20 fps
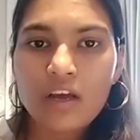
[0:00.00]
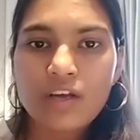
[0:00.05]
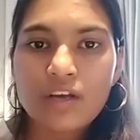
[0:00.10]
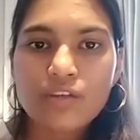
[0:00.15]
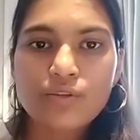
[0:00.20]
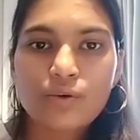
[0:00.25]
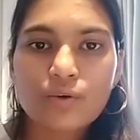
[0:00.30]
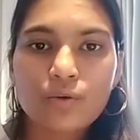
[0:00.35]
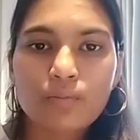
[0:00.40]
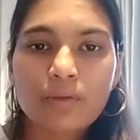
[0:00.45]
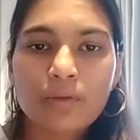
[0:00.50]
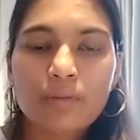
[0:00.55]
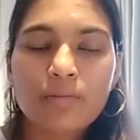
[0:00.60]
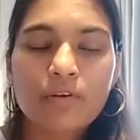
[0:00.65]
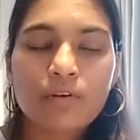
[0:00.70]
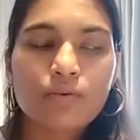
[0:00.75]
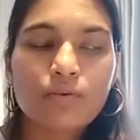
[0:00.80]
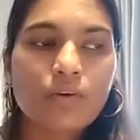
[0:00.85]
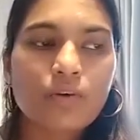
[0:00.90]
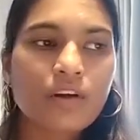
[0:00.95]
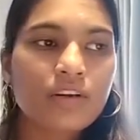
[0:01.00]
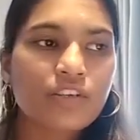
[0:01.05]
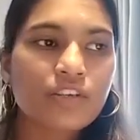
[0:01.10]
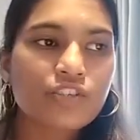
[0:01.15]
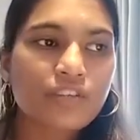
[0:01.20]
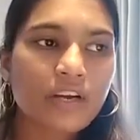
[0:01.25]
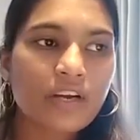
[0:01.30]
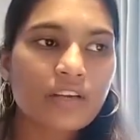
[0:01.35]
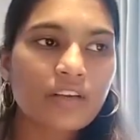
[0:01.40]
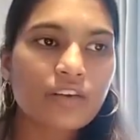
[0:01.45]
So people who are
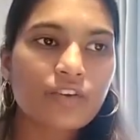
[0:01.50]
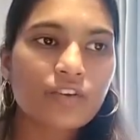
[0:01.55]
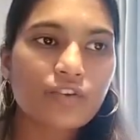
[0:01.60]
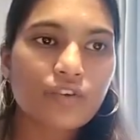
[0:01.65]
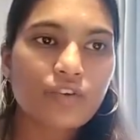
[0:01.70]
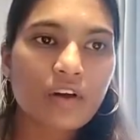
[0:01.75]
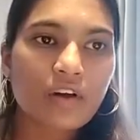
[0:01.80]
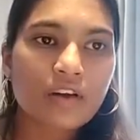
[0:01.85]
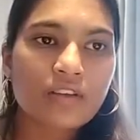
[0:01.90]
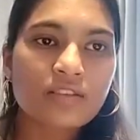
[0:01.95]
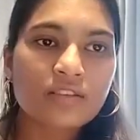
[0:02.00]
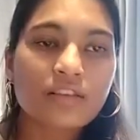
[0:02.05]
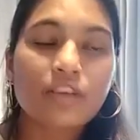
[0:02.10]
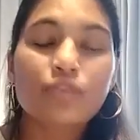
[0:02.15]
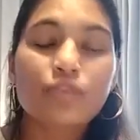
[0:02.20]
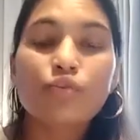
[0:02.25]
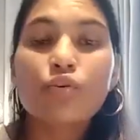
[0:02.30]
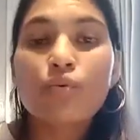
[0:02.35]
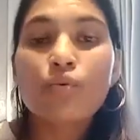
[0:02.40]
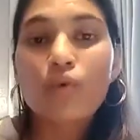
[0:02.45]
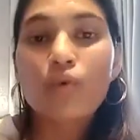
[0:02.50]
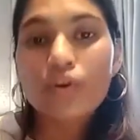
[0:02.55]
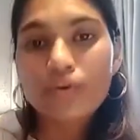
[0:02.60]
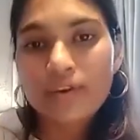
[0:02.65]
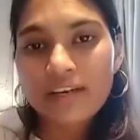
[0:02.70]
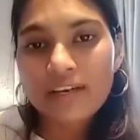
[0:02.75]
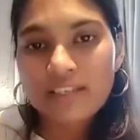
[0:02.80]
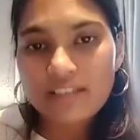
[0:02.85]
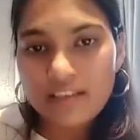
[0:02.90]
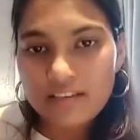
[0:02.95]
injecting drugs, they do want to
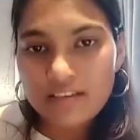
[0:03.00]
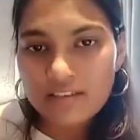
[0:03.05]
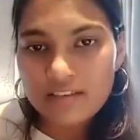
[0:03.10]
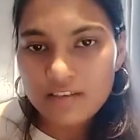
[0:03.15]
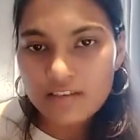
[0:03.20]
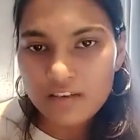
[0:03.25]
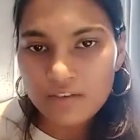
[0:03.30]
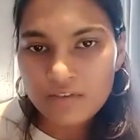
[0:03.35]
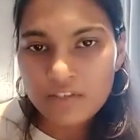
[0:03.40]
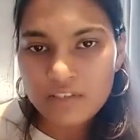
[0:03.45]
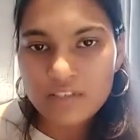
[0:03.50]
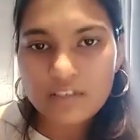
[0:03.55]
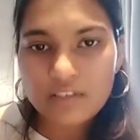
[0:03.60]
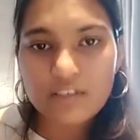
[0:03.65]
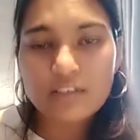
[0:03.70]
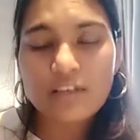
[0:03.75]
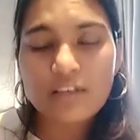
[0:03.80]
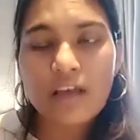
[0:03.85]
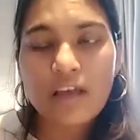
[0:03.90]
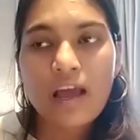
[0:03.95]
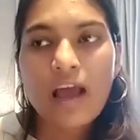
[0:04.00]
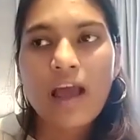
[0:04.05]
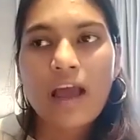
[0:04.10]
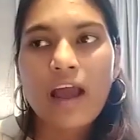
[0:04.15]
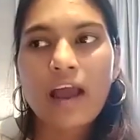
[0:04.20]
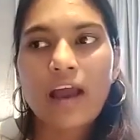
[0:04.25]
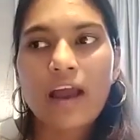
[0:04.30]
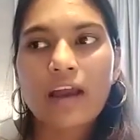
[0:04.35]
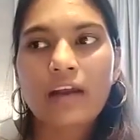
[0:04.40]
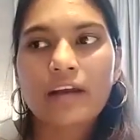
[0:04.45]
access services
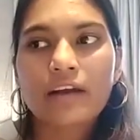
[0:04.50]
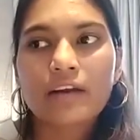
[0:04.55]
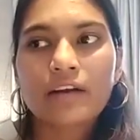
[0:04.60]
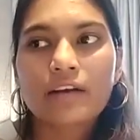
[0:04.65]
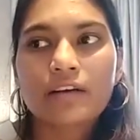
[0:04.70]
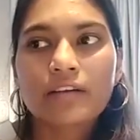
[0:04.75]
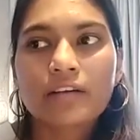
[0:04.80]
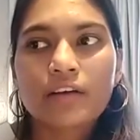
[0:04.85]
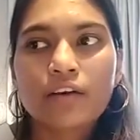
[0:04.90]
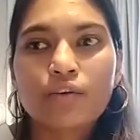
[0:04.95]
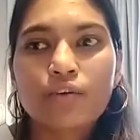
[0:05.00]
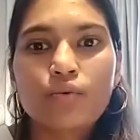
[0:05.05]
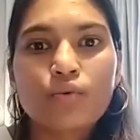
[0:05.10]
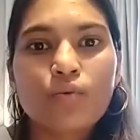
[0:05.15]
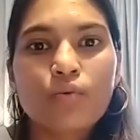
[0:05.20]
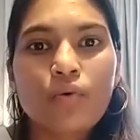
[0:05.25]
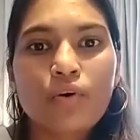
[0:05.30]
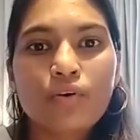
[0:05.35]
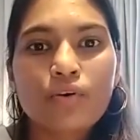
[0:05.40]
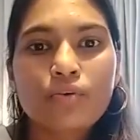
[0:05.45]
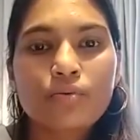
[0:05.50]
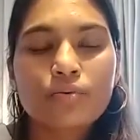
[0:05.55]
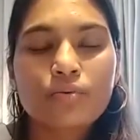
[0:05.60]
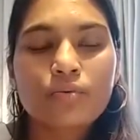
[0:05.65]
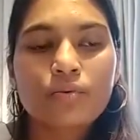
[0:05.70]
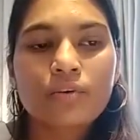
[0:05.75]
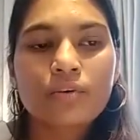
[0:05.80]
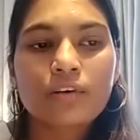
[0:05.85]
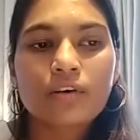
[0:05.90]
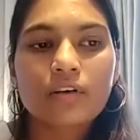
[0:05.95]
and they do want
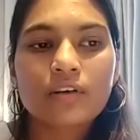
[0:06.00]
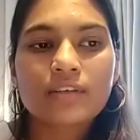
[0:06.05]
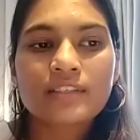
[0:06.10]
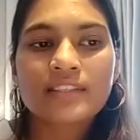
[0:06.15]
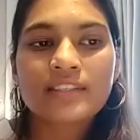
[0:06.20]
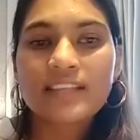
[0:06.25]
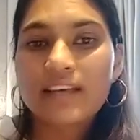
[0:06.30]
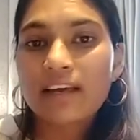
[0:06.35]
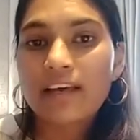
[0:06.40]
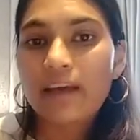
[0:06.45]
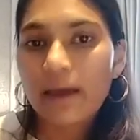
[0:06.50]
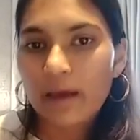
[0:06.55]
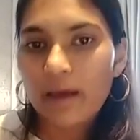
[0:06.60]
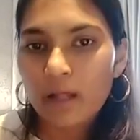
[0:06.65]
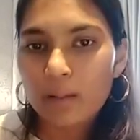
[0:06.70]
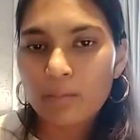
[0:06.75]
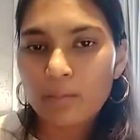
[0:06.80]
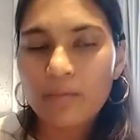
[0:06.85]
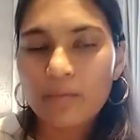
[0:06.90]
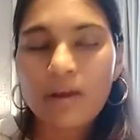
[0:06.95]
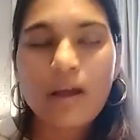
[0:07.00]
to seek help